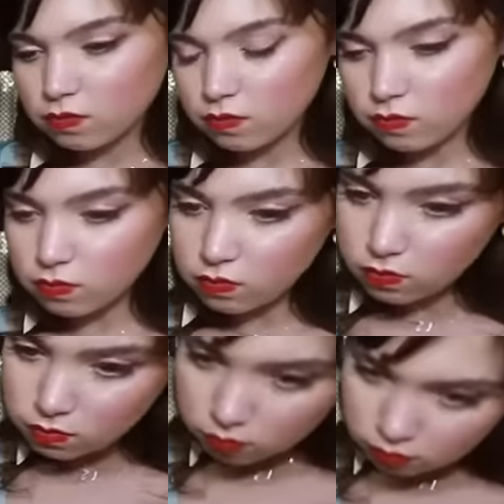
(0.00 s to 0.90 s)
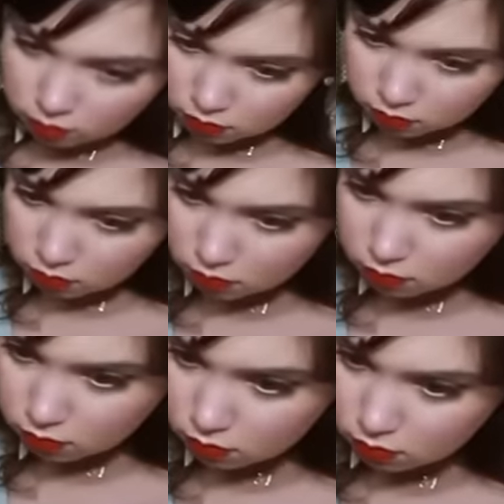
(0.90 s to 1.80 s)

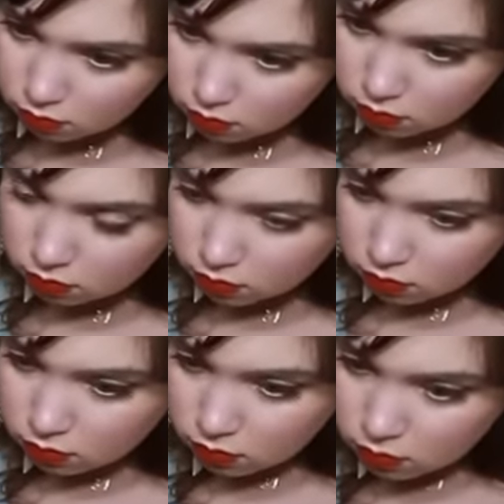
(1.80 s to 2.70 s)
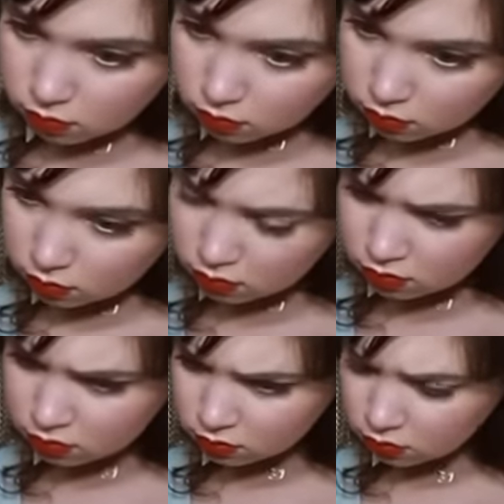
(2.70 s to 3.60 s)

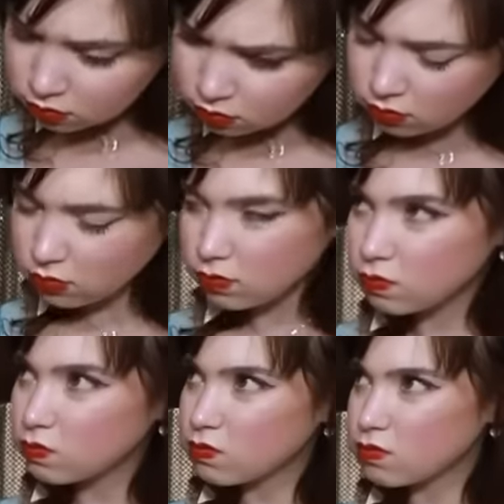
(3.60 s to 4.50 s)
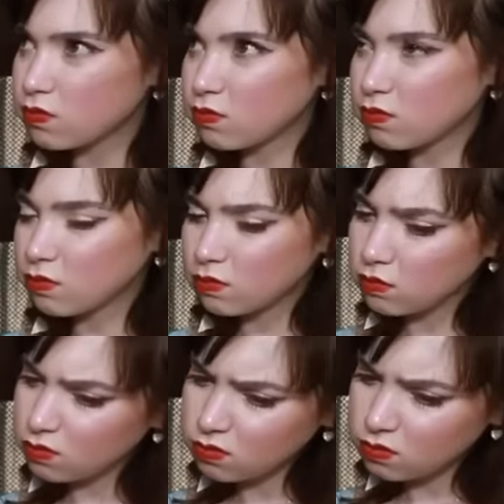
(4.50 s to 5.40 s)

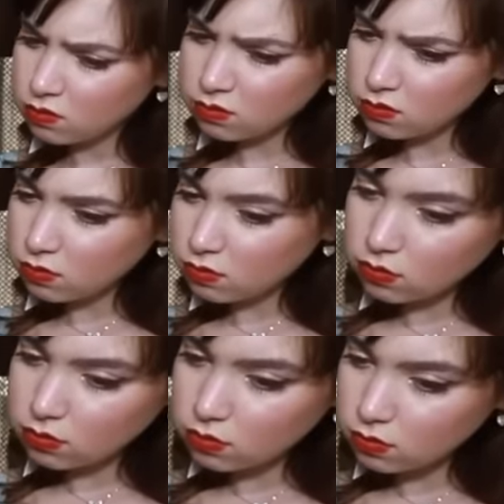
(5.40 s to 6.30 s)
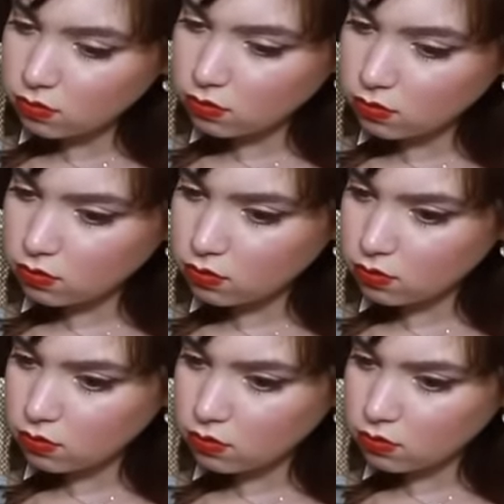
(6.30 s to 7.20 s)

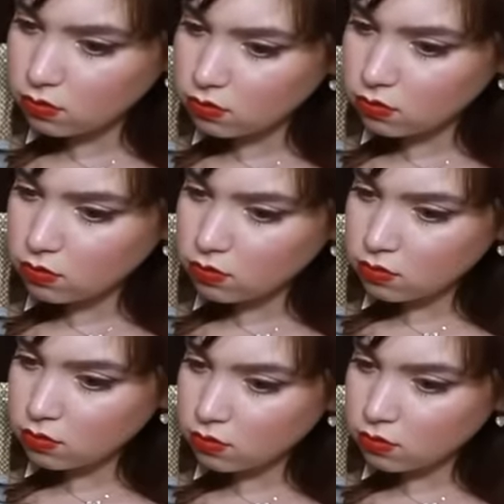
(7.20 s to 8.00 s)
The person shown says nothing.